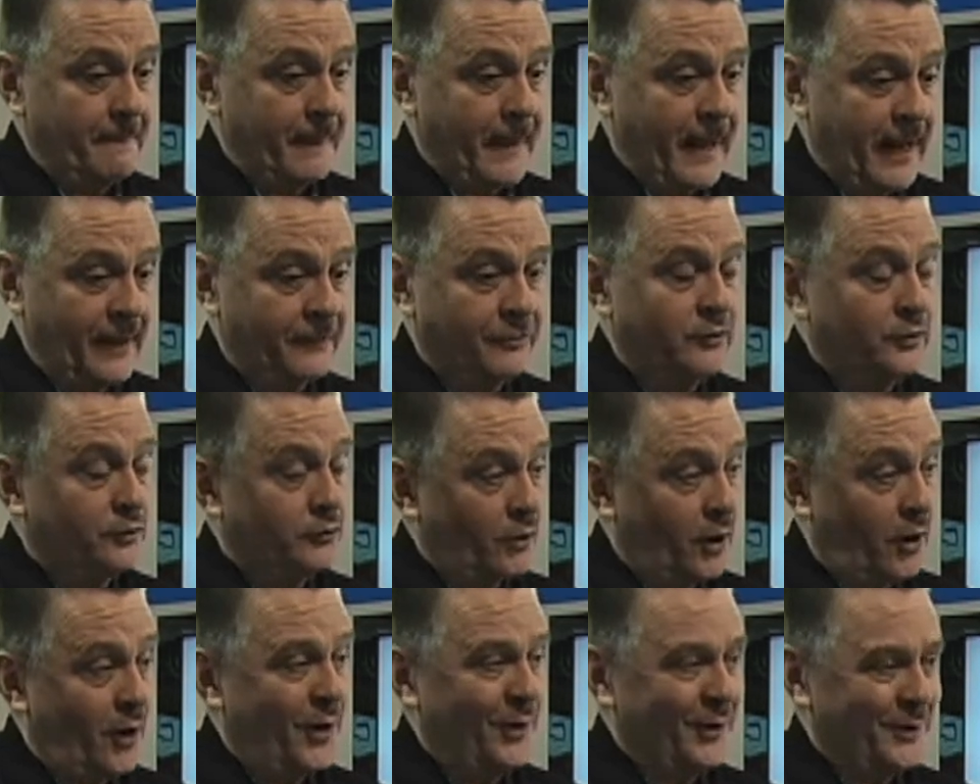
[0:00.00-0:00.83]
at the
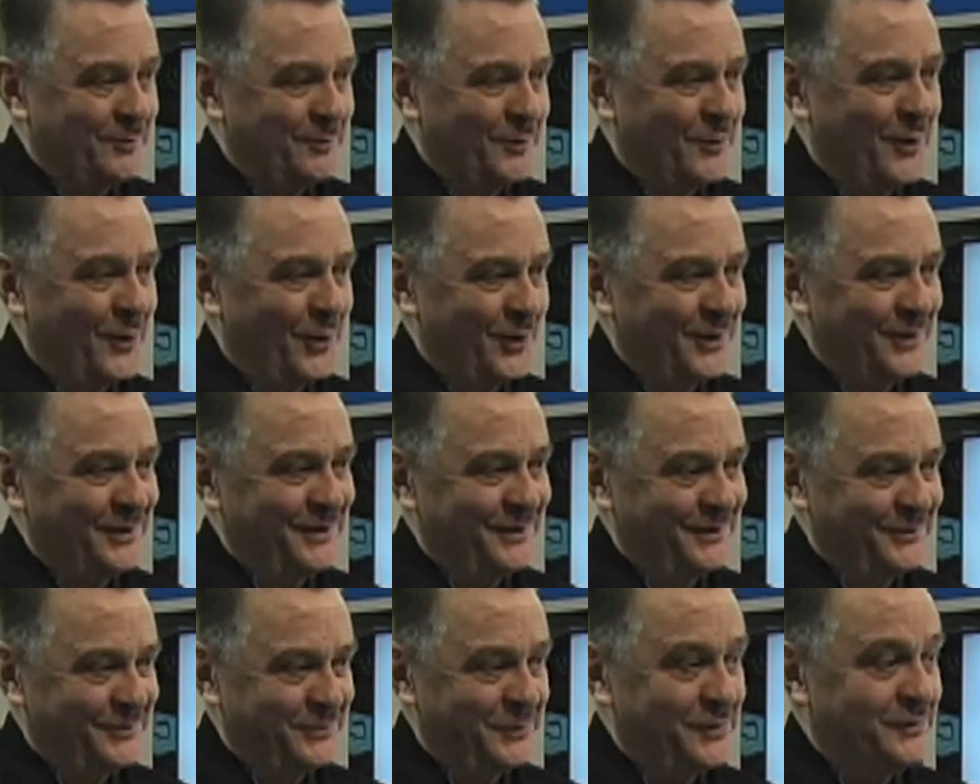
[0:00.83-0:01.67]
drawing board,
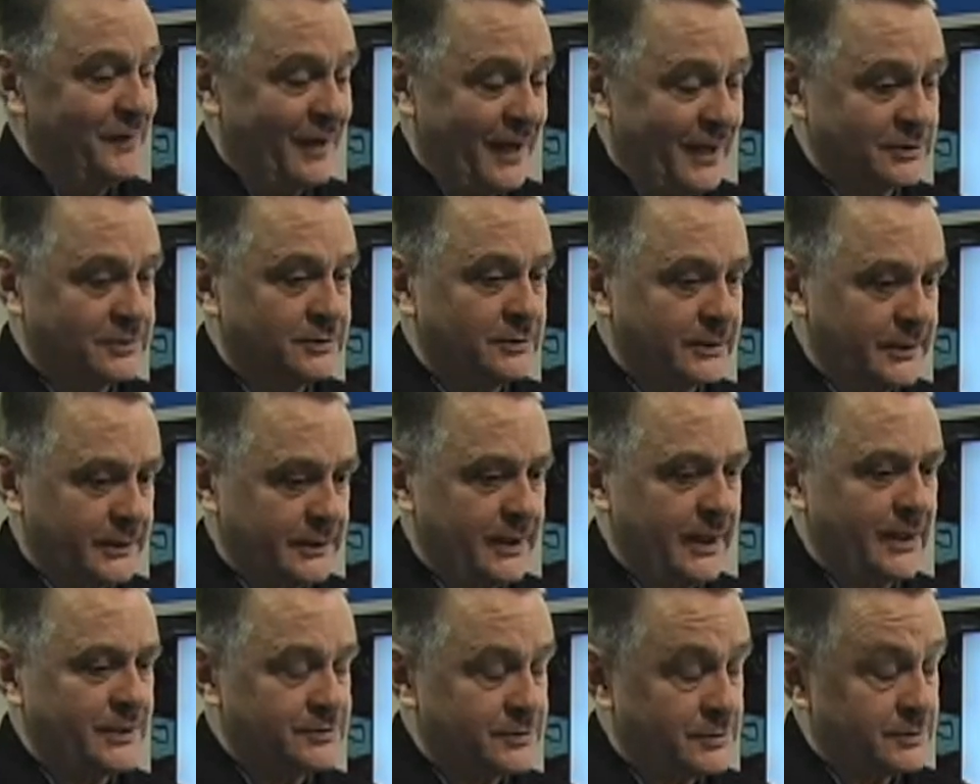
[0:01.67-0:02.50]
and we've actually
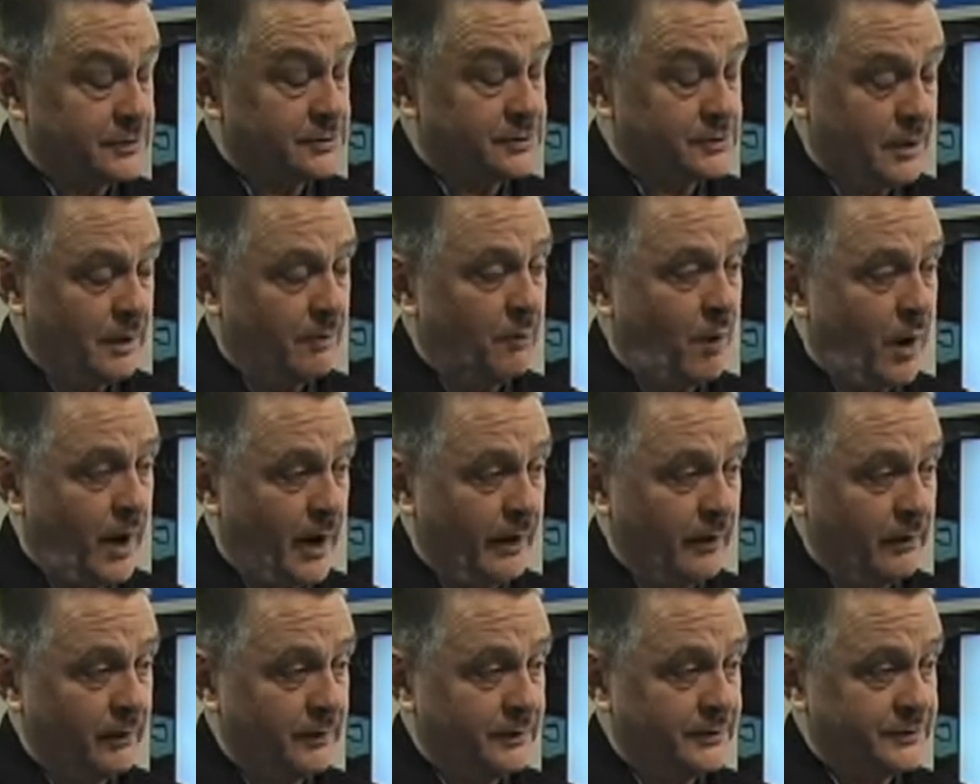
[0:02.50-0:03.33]
tested some
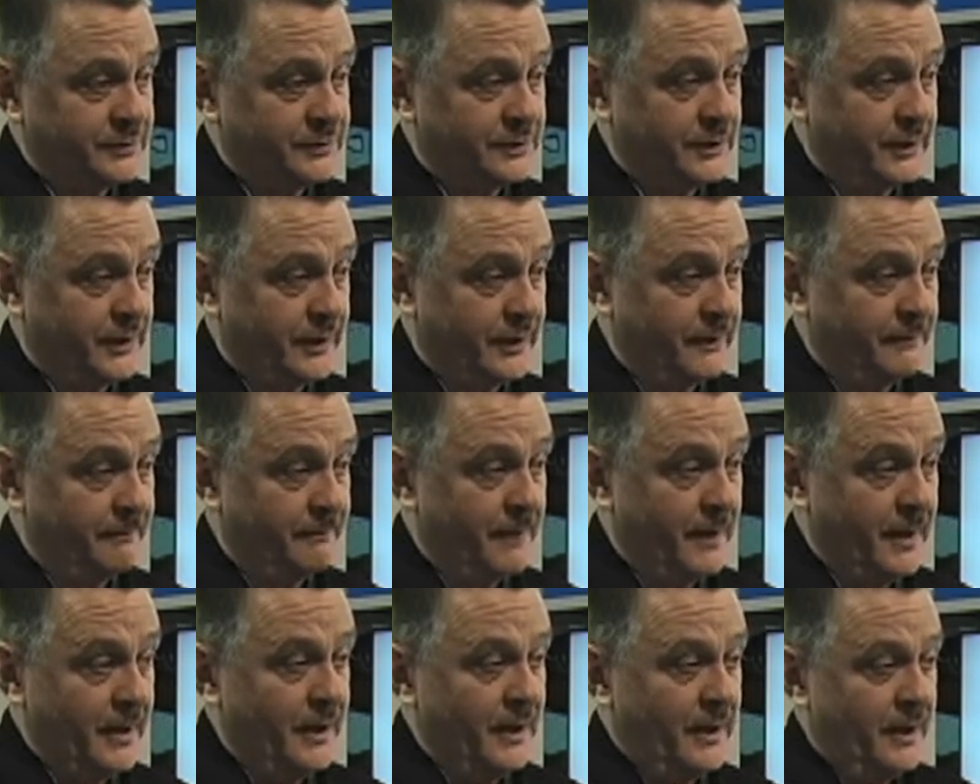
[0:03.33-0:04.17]
wireless,
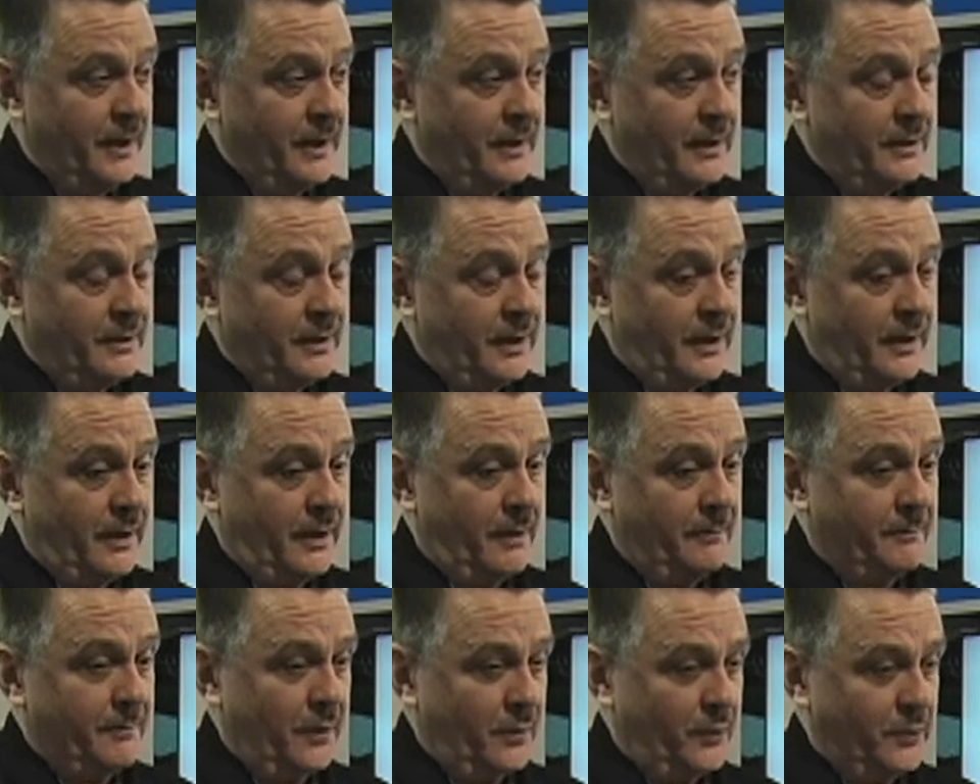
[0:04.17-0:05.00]

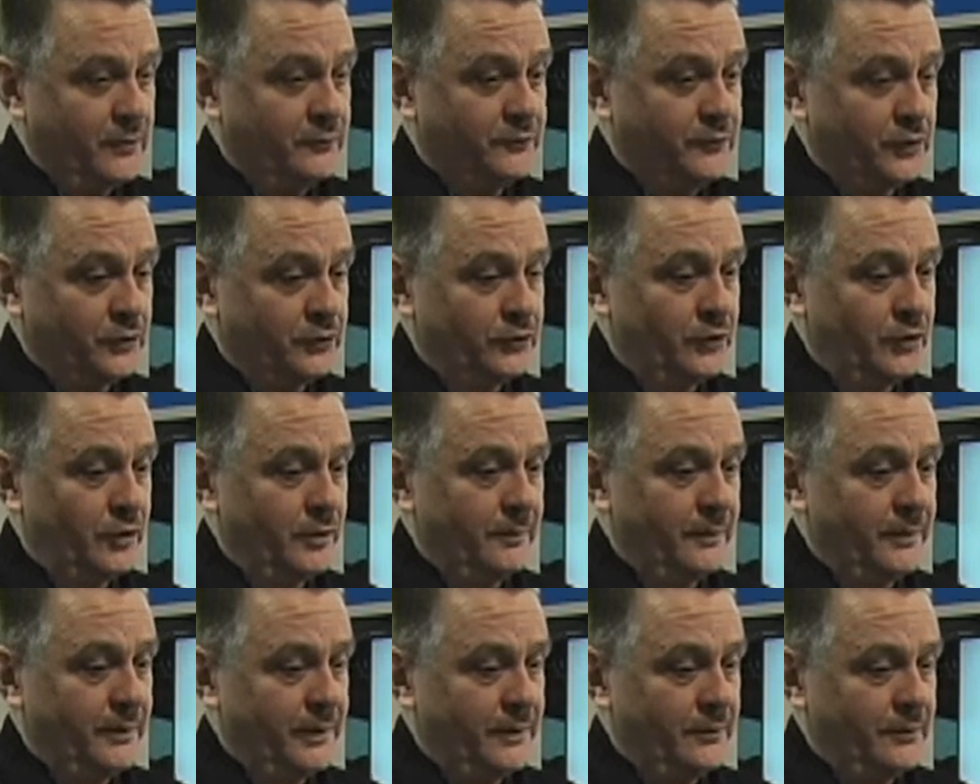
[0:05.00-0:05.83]
but we've
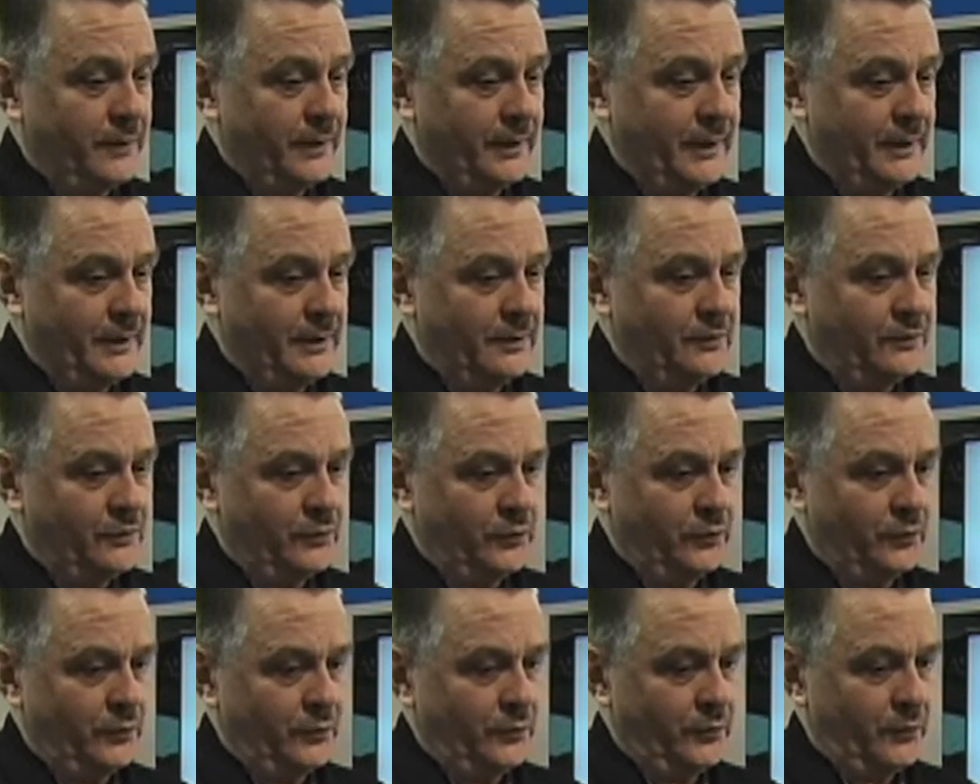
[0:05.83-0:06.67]
determined that we need
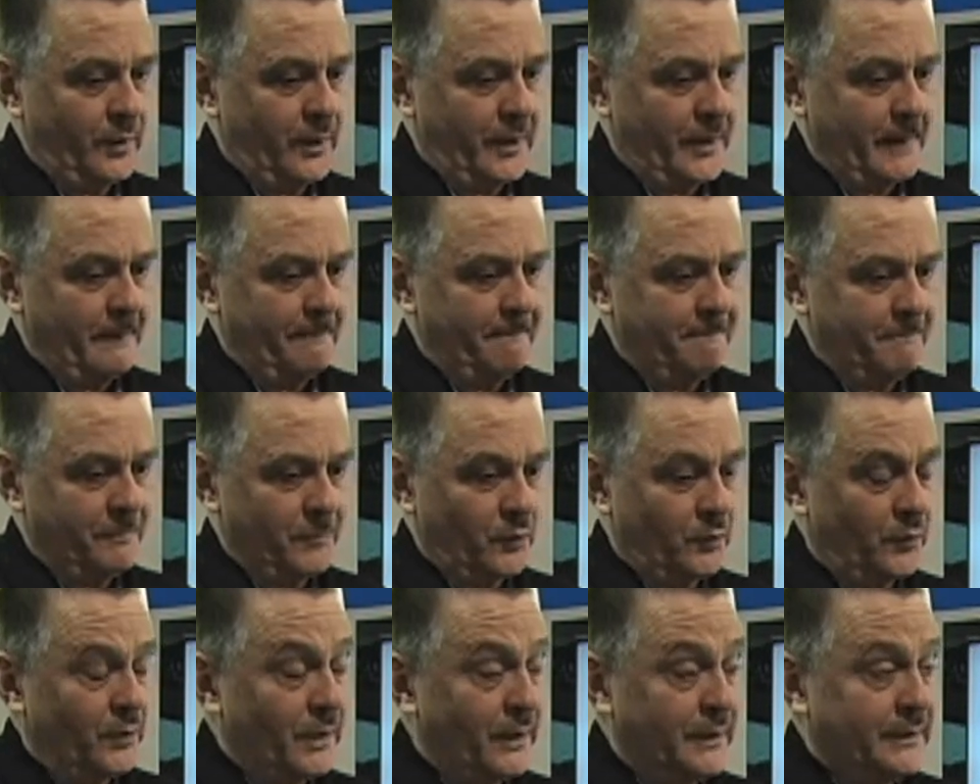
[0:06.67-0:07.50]

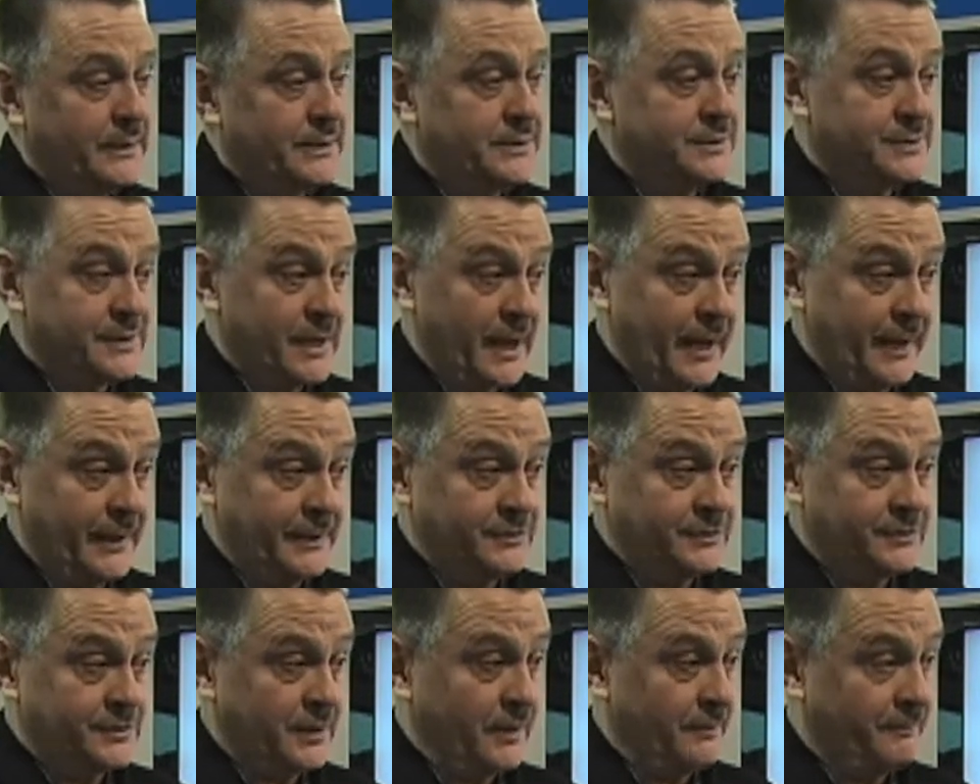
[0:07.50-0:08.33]
to really
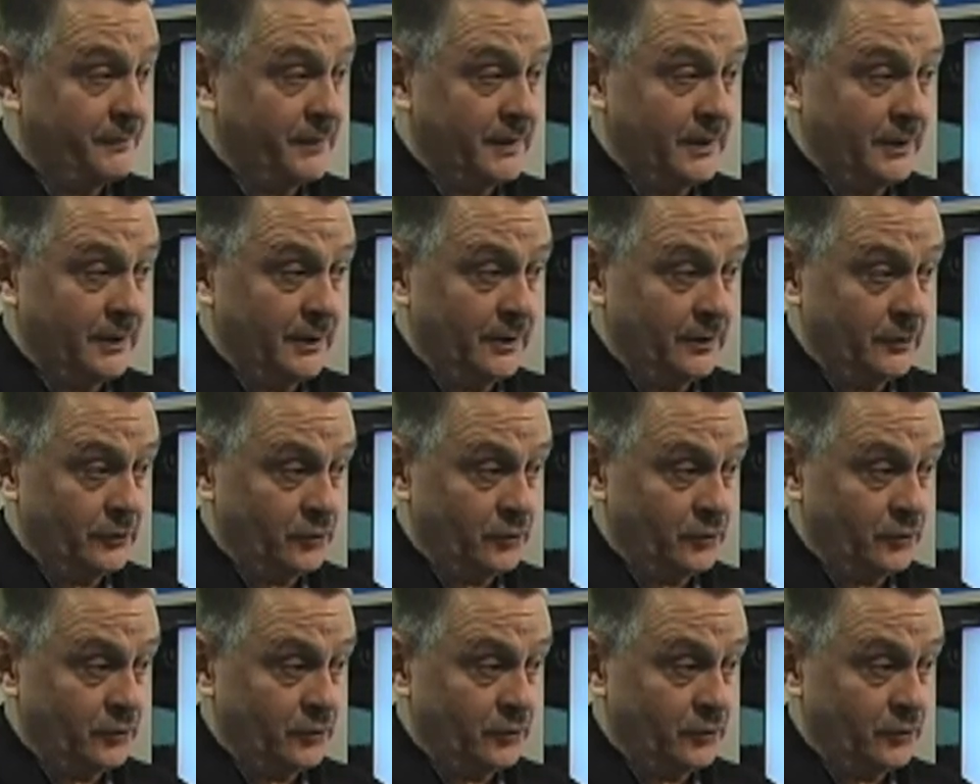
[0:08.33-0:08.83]
design something